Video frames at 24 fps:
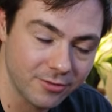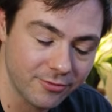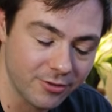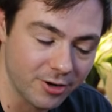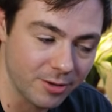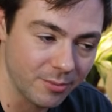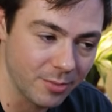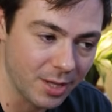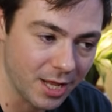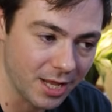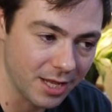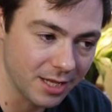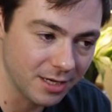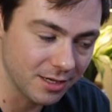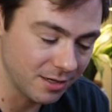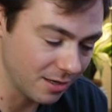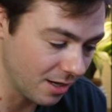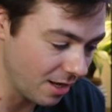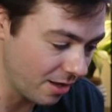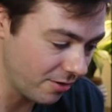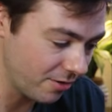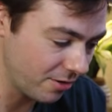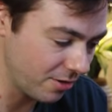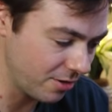from
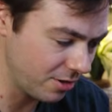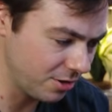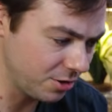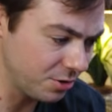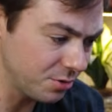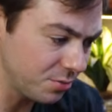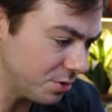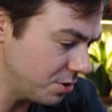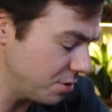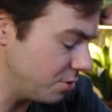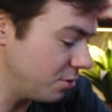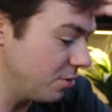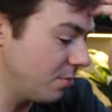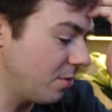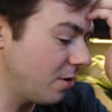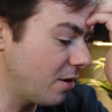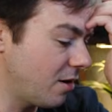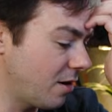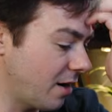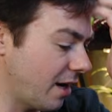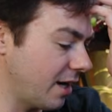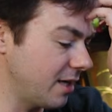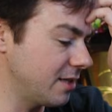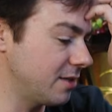another
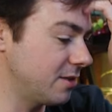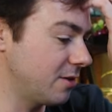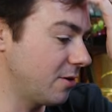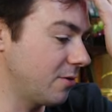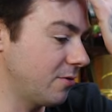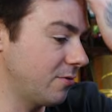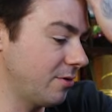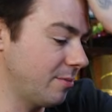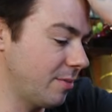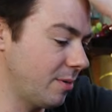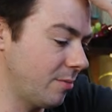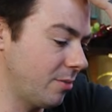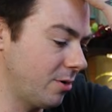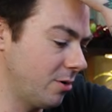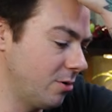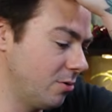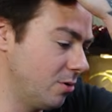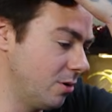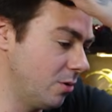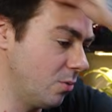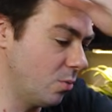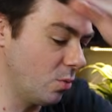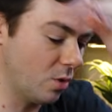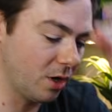YouTuber, I don't remember
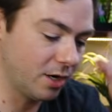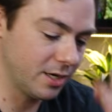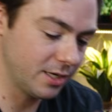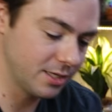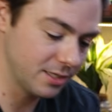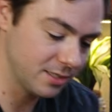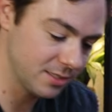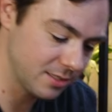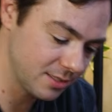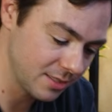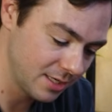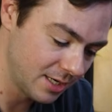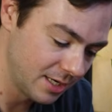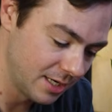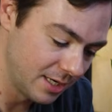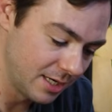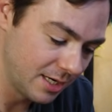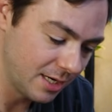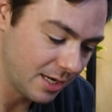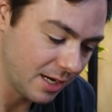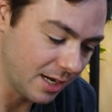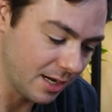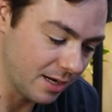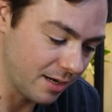who it was,
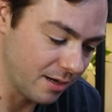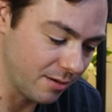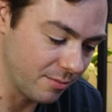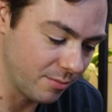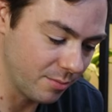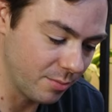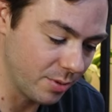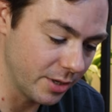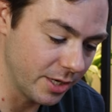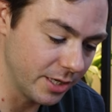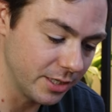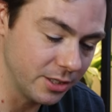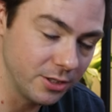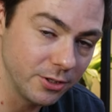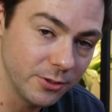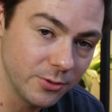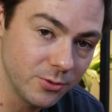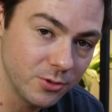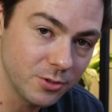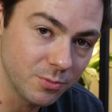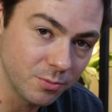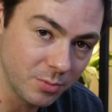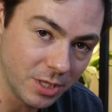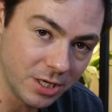but
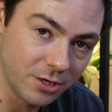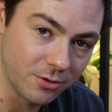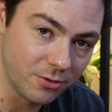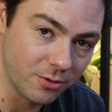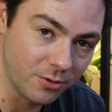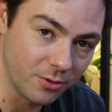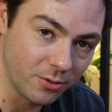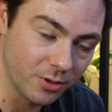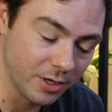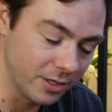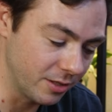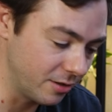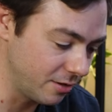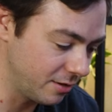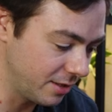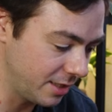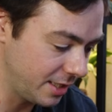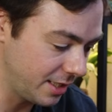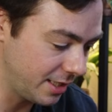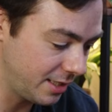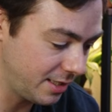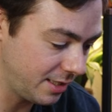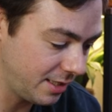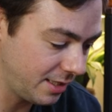use mineral oil
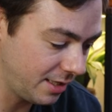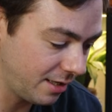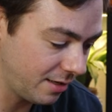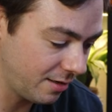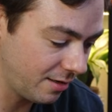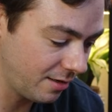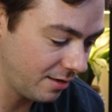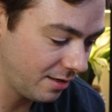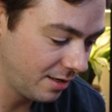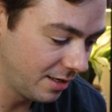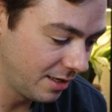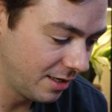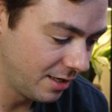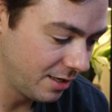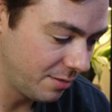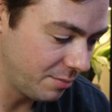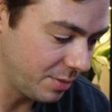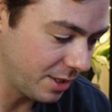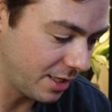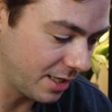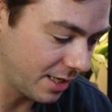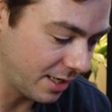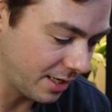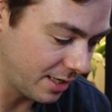in here
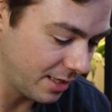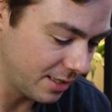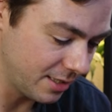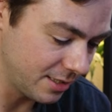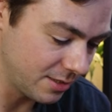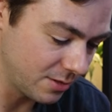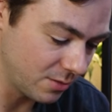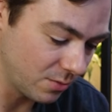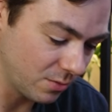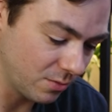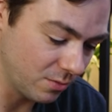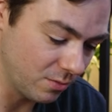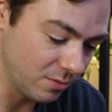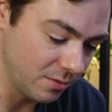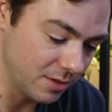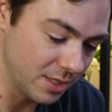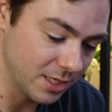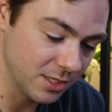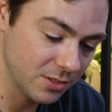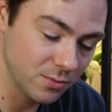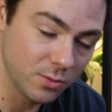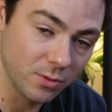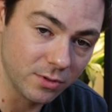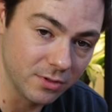because
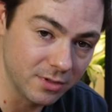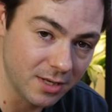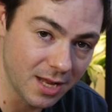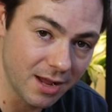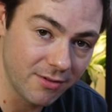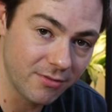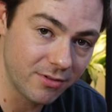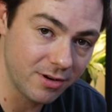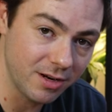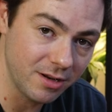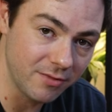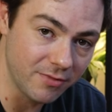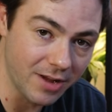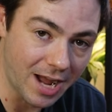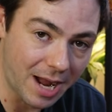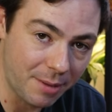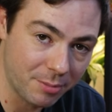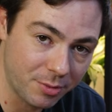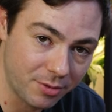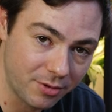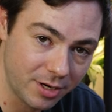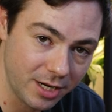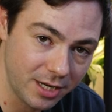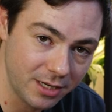this will never
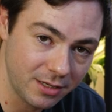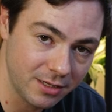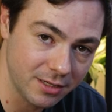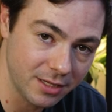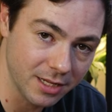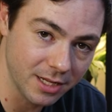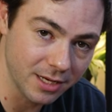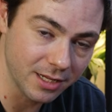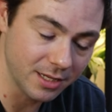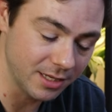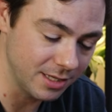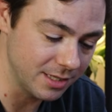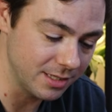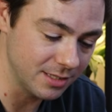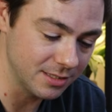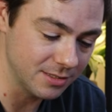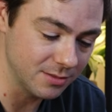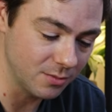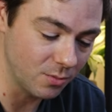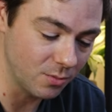evaporate, and it is